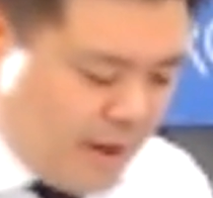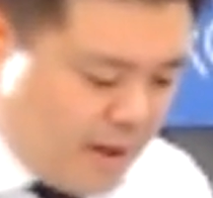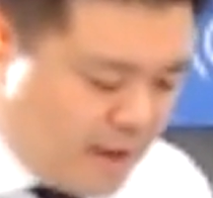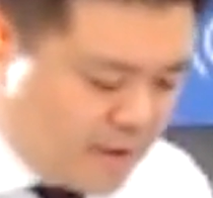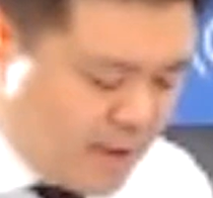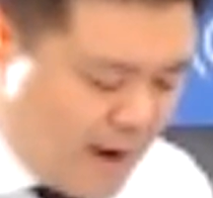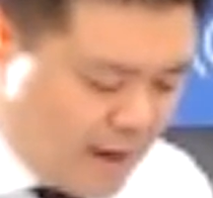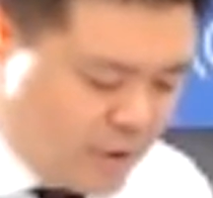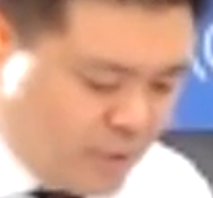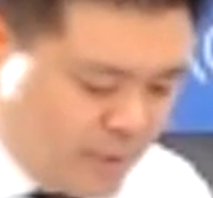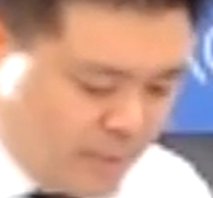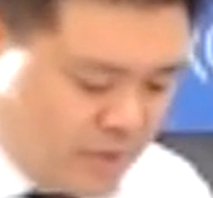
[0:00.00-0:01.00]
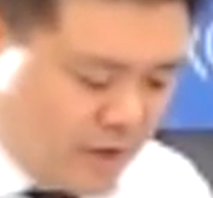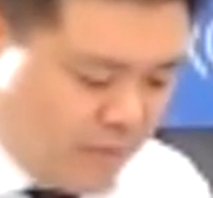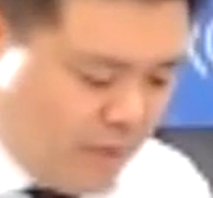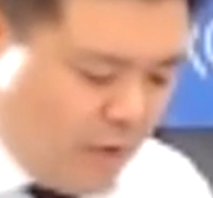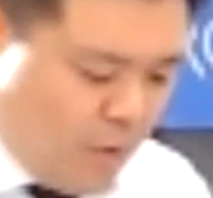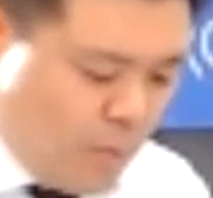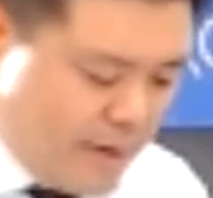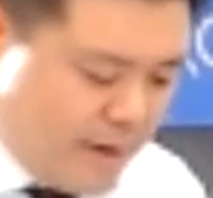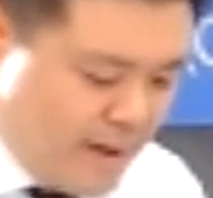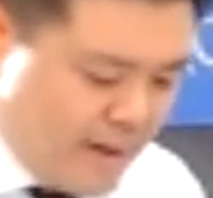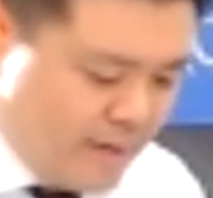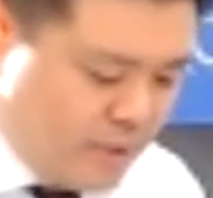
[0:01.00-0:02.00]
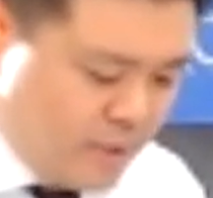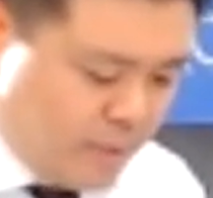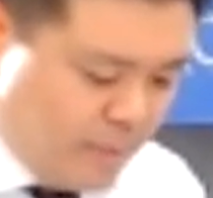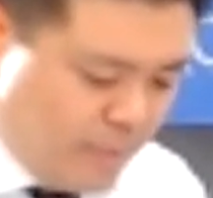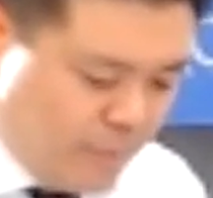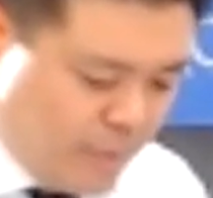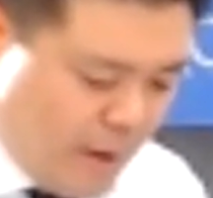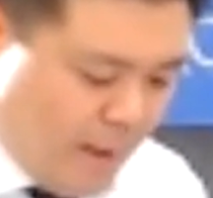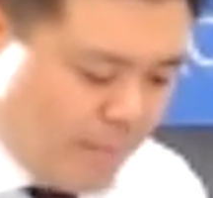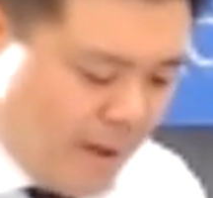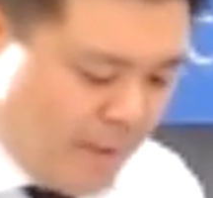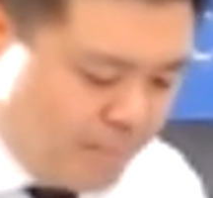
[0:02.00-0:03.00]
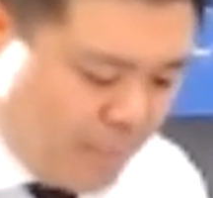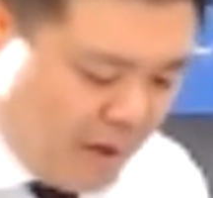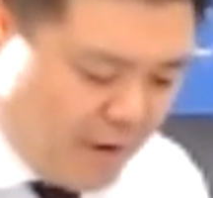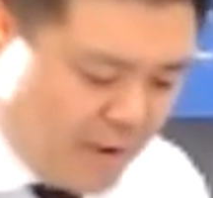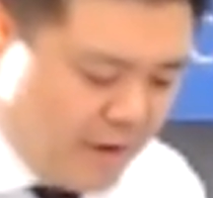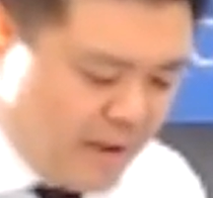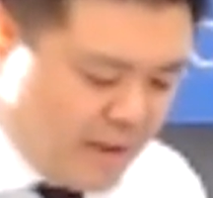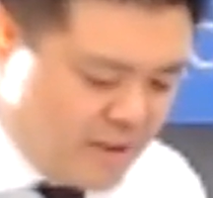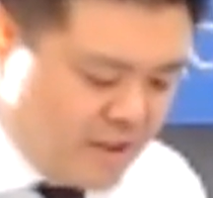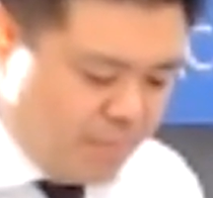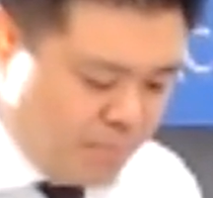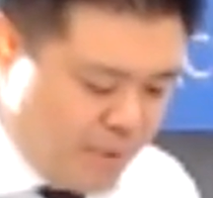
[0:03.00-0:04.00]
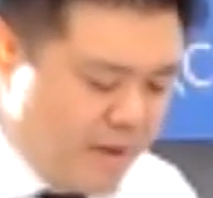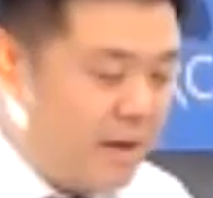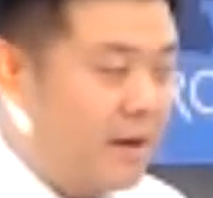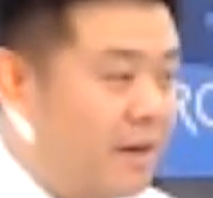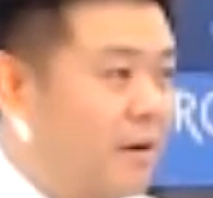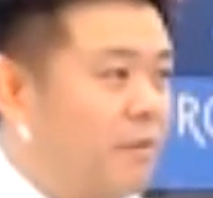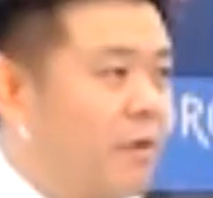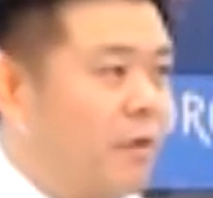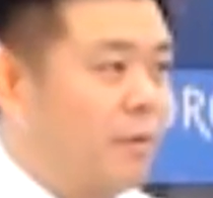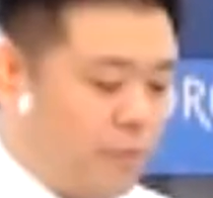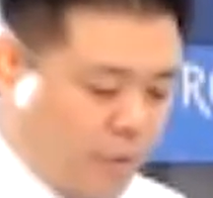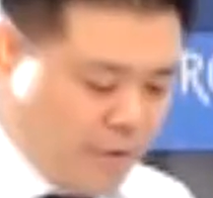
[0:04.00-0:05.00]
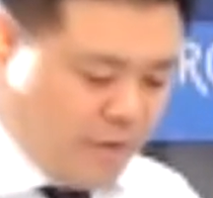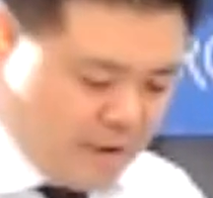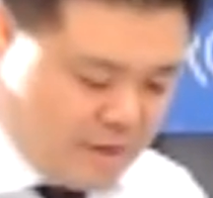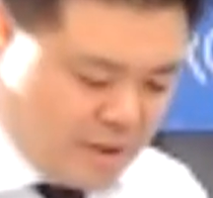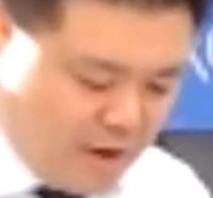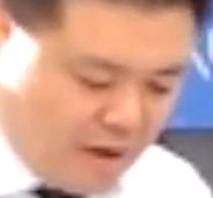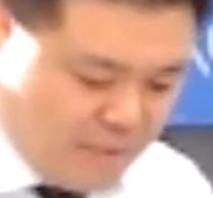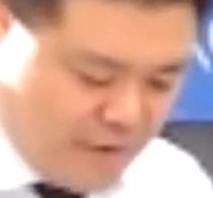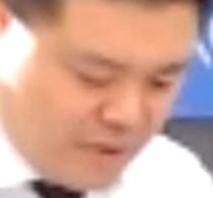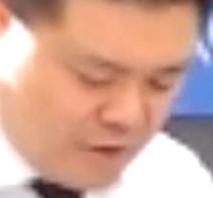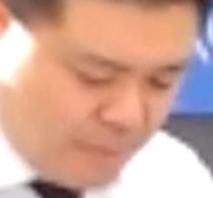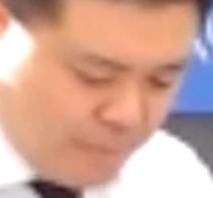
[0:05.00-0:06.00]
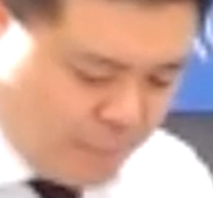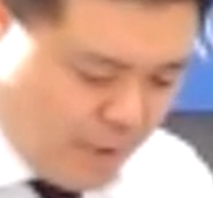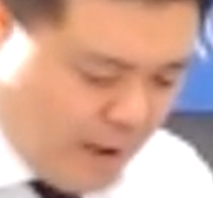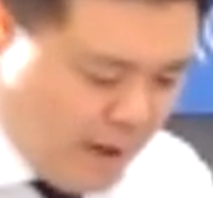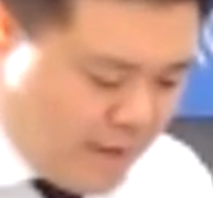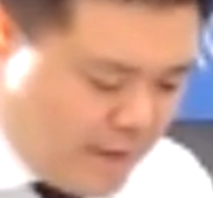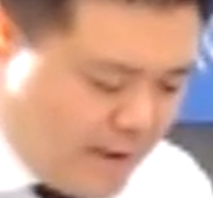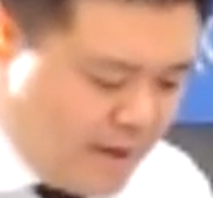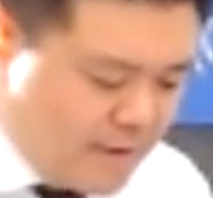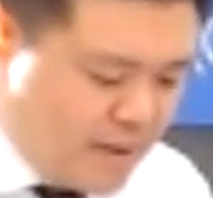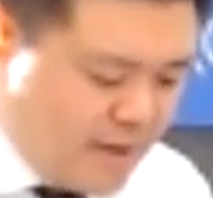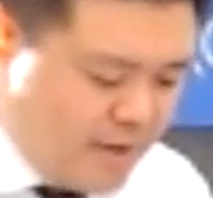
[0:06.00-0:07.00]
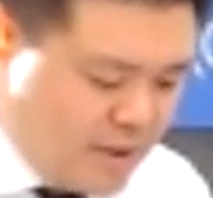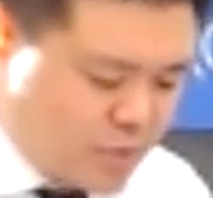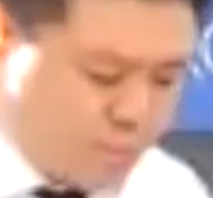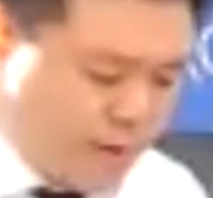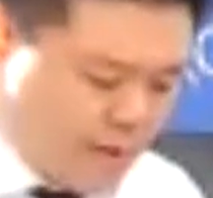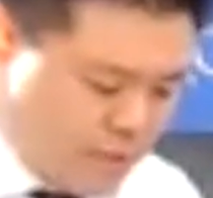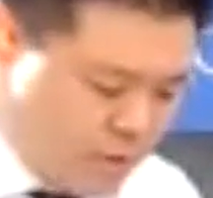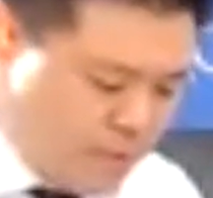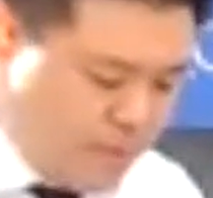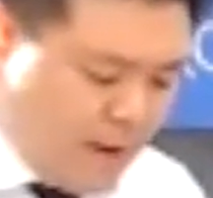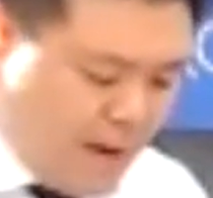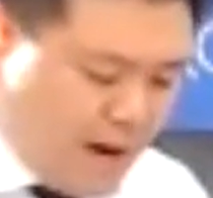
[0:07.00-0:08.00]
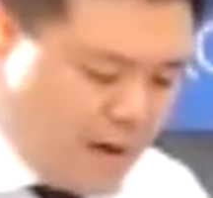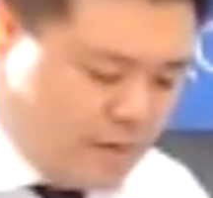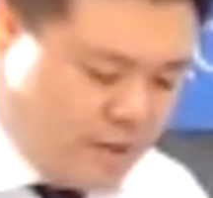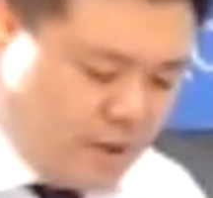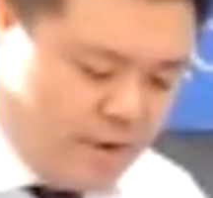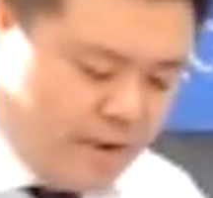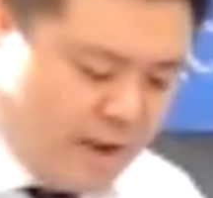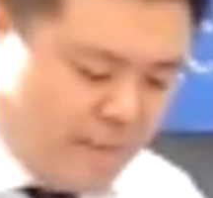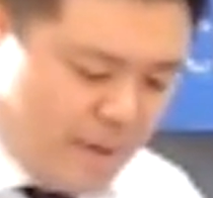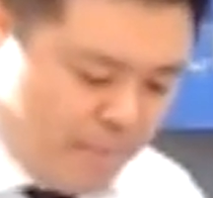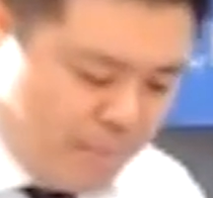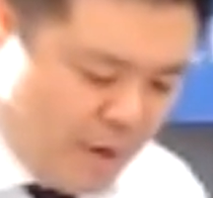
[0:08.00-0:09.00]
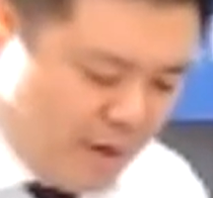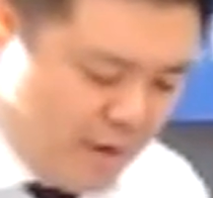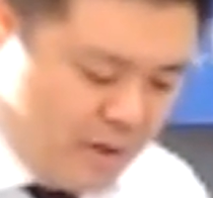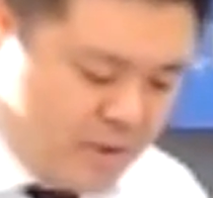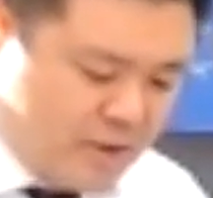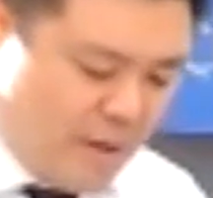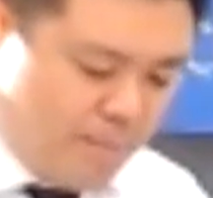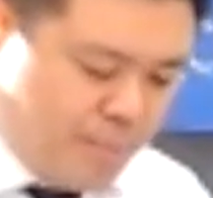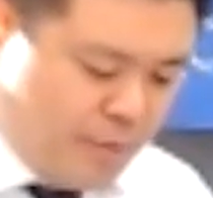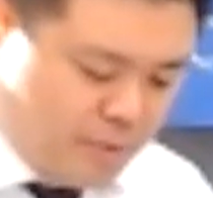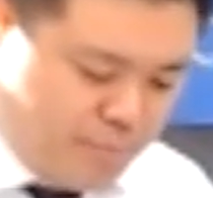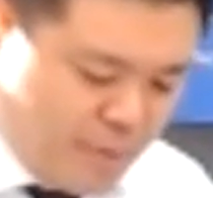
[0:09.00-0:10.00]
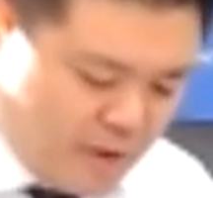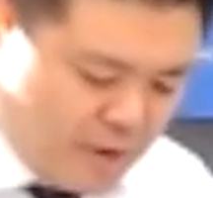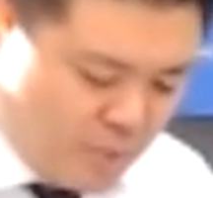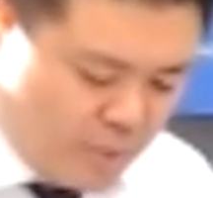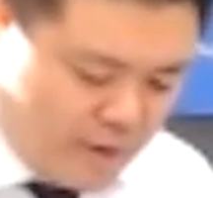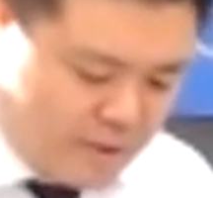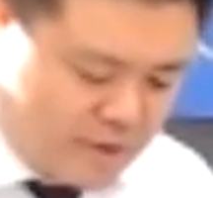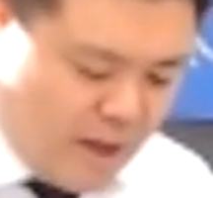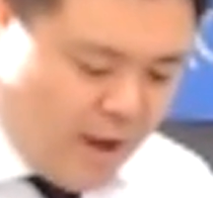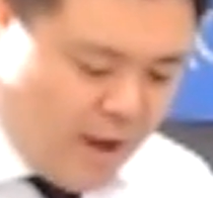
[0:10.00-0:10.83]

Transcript: He talked to himself, 'What can I do? My barn isn't big enough for this harvest.' Then he said, 'Here's what I'll do. I'll tear down my barns and build bigger ones.